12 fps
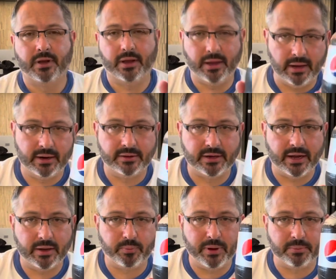and a
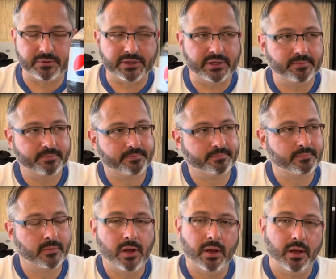Diet Pepsi.
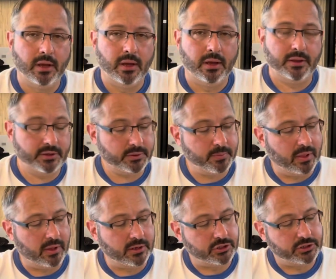This is my
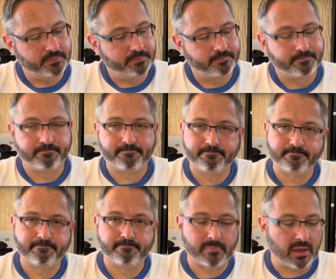lunch.
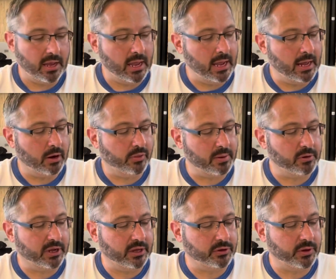And I don't think I'm gonna
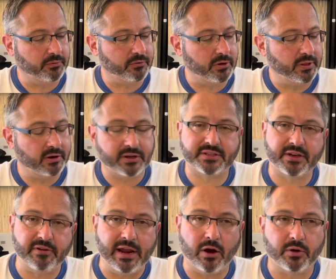get to eat for the next
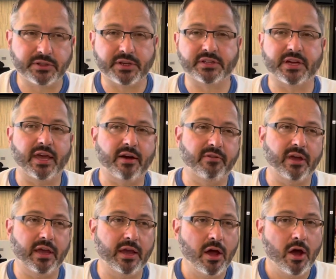7 hours because I have
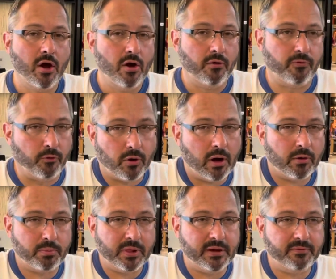a 4-hour
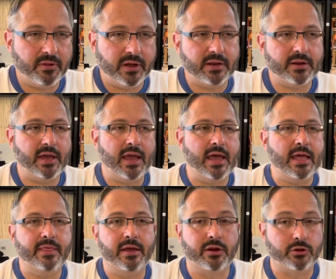plane flight and
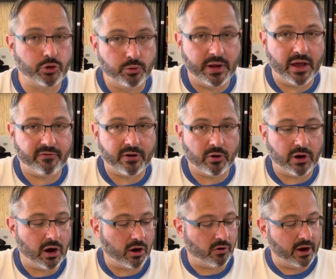then a 2.5-hour
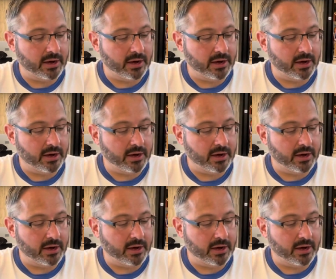car ride.